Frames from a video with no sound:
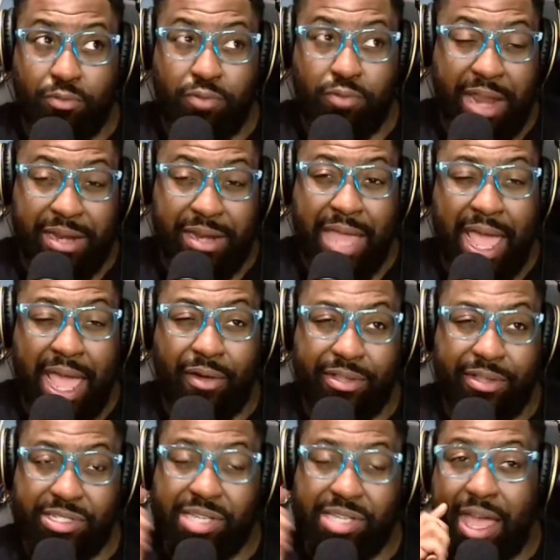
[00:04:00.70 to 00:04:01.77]
right now
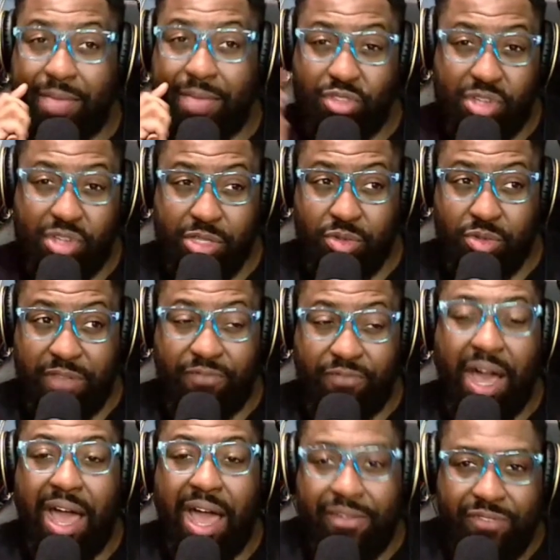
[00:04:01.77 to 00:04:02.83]
at the time,
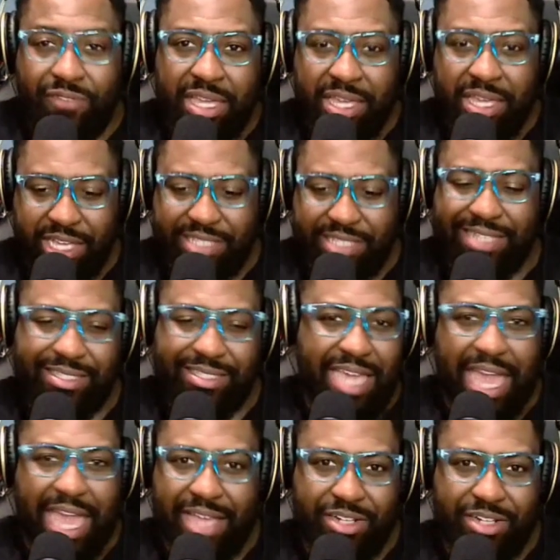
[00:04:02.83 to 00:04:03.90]
2025, is at
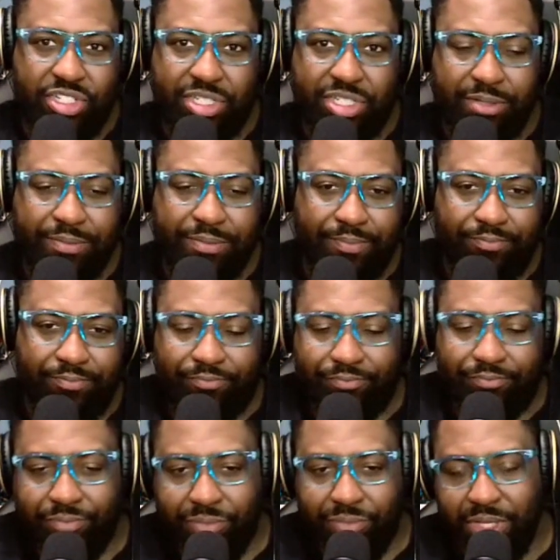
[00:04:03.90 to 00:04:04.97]
the edge
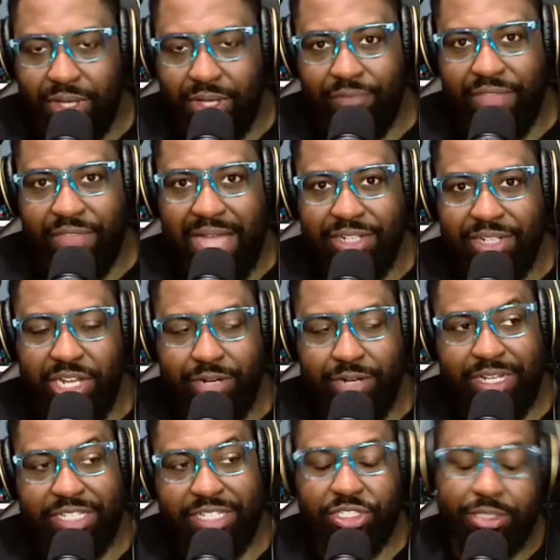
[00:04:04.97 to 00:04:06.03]
of that
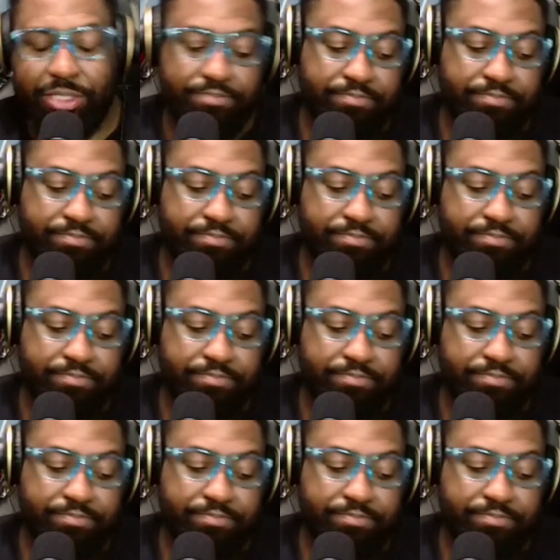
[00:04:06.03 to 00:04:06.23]
generation.